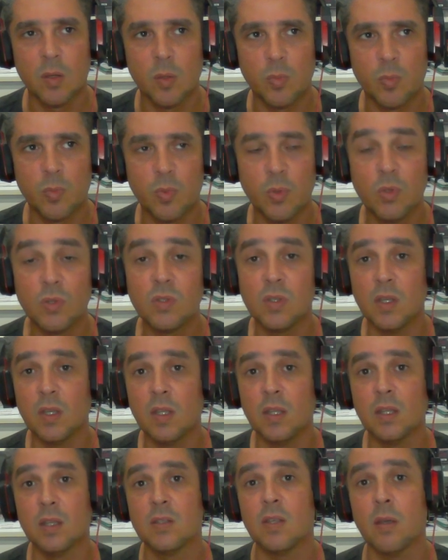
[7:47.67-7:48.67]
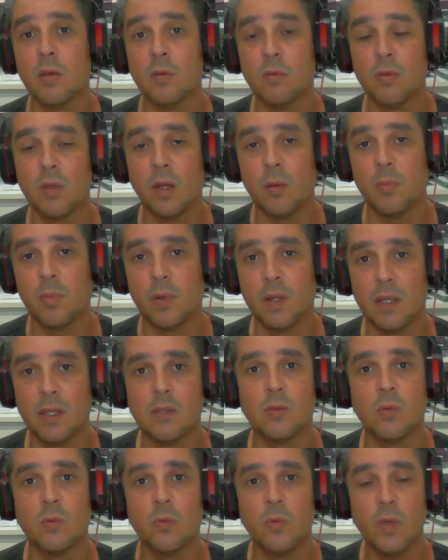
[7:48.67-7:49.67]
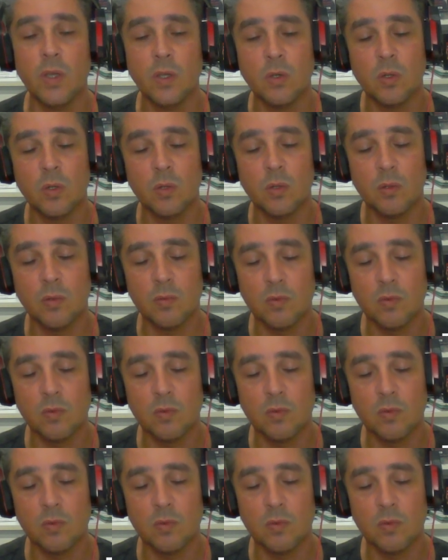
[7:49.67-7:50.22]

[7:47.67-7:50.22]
put in a secondary place, which